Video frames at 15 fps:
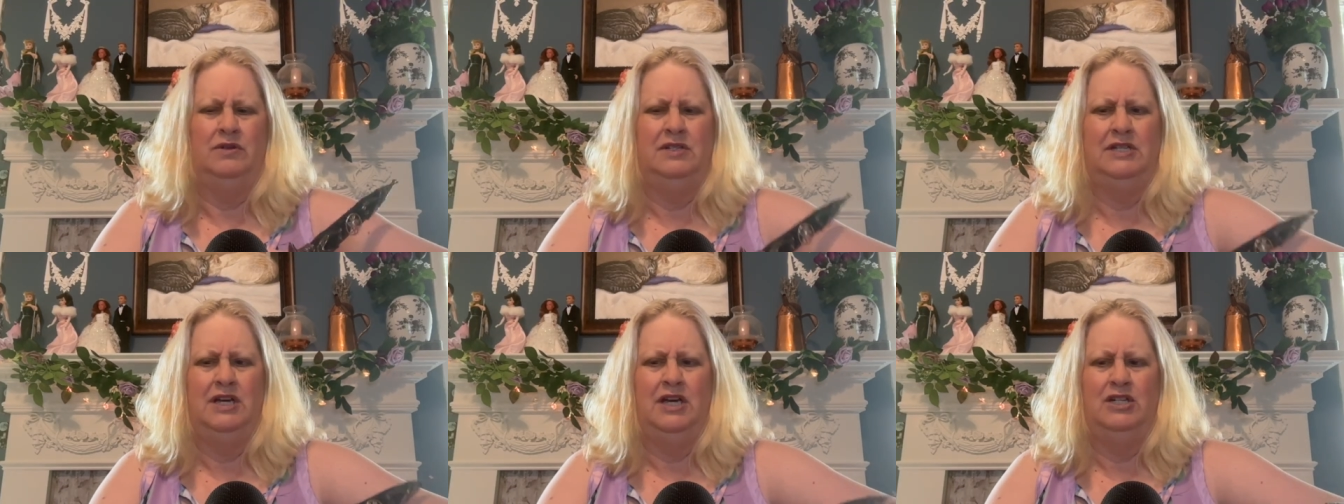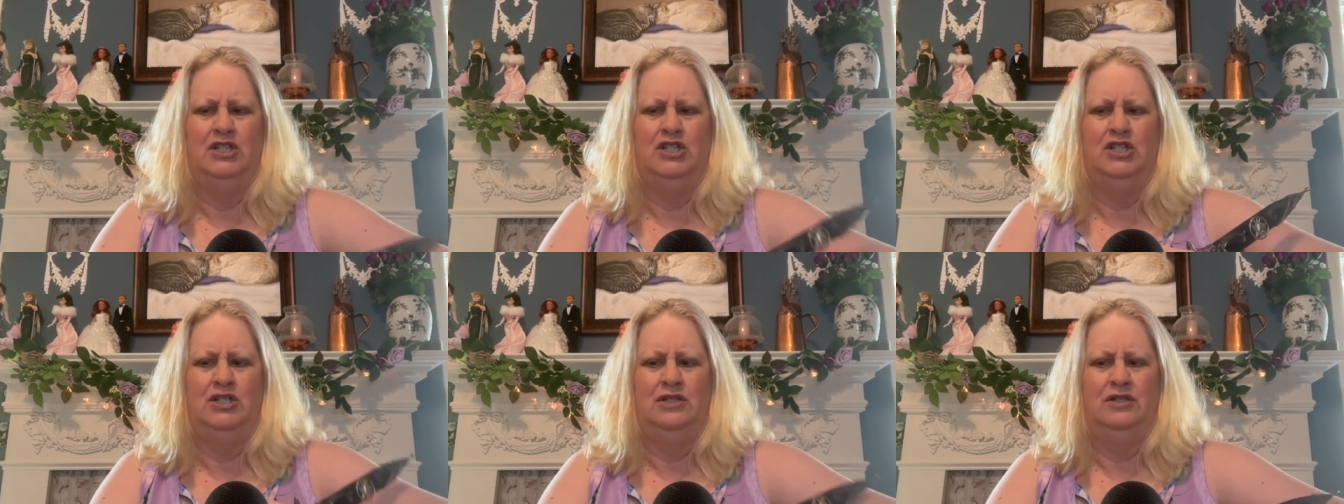
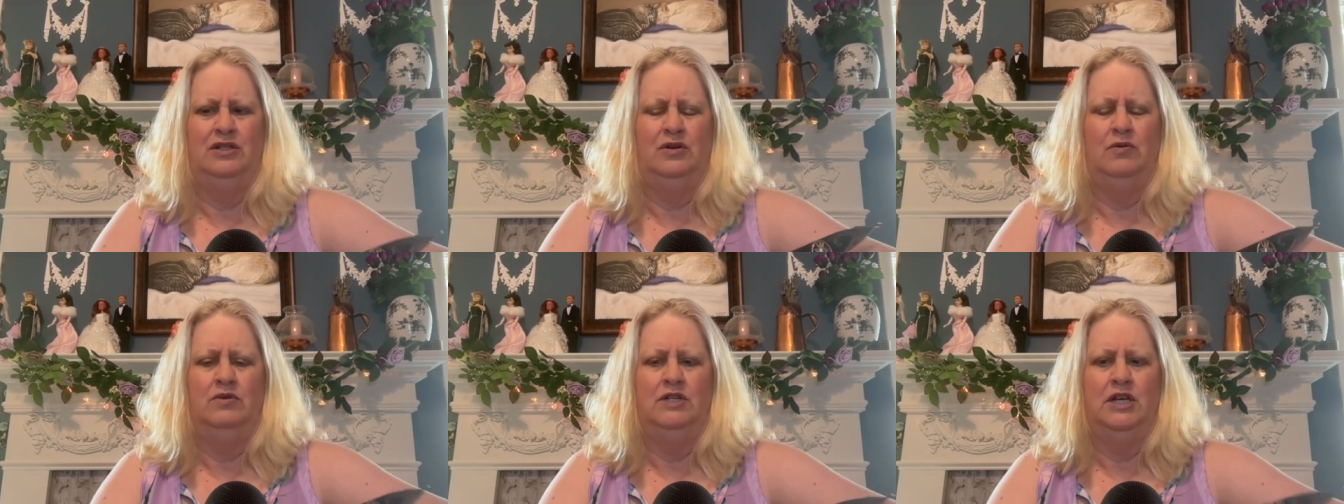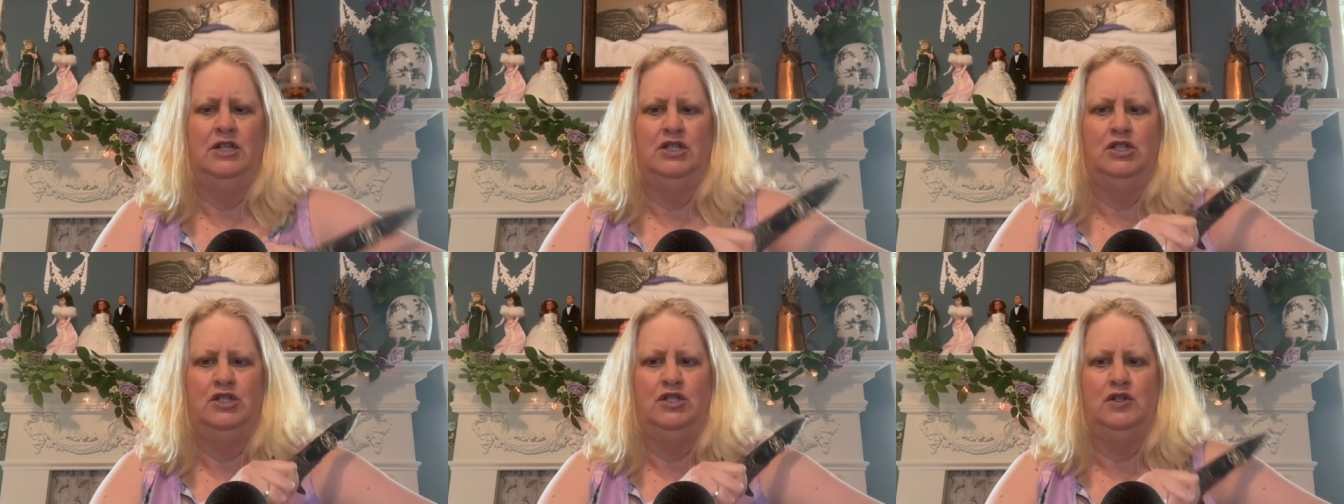touch
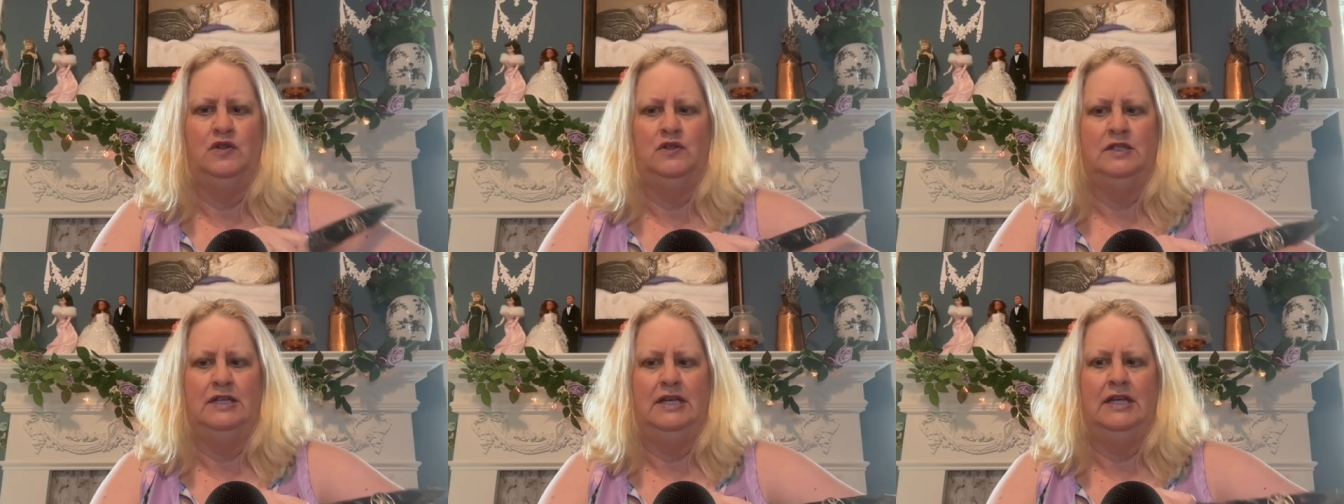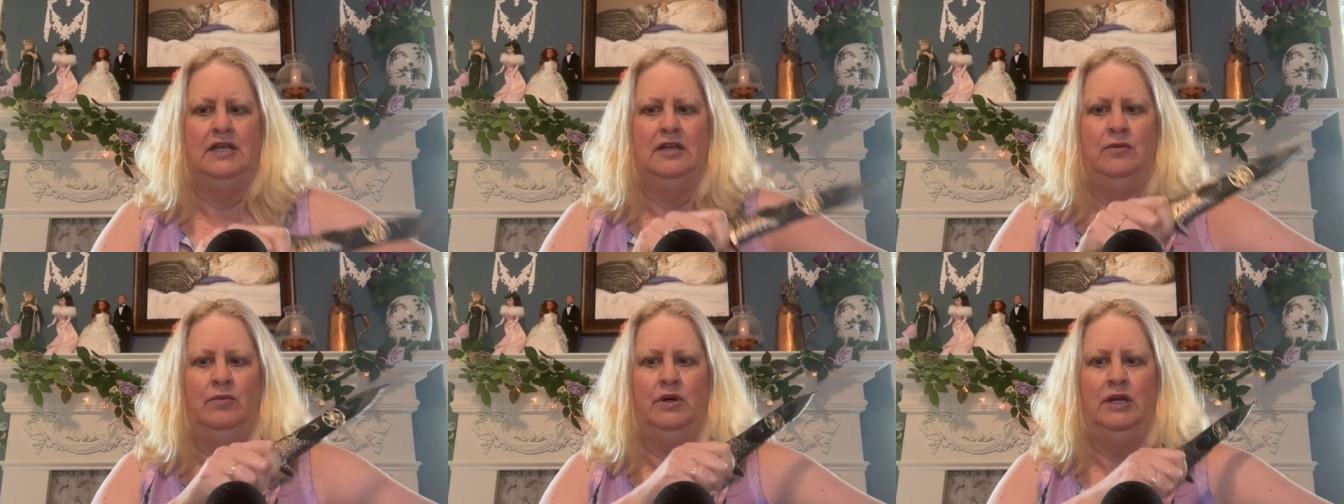it to your skin,
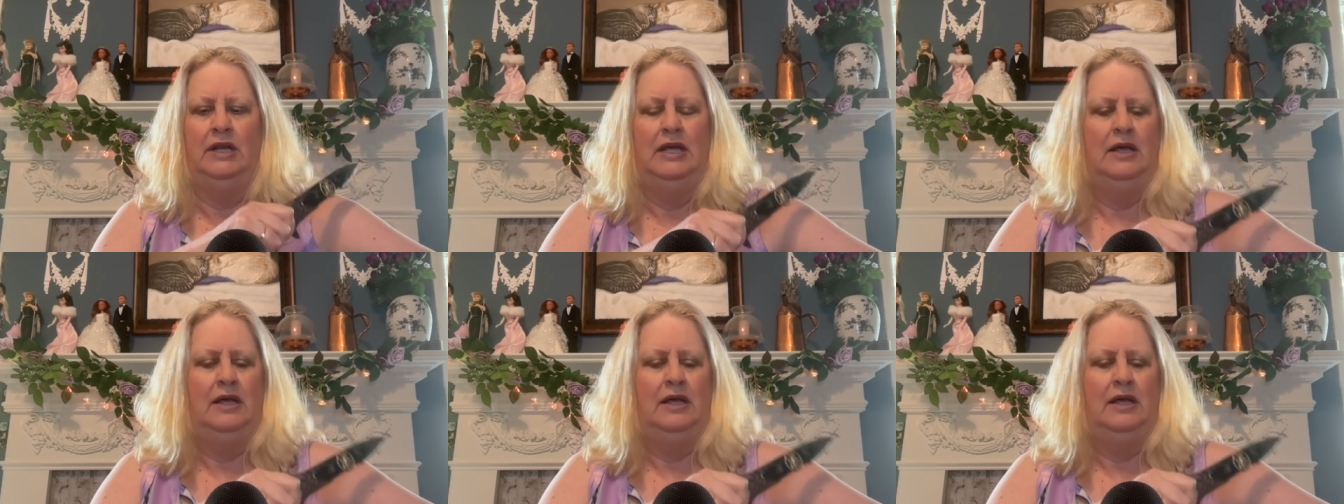but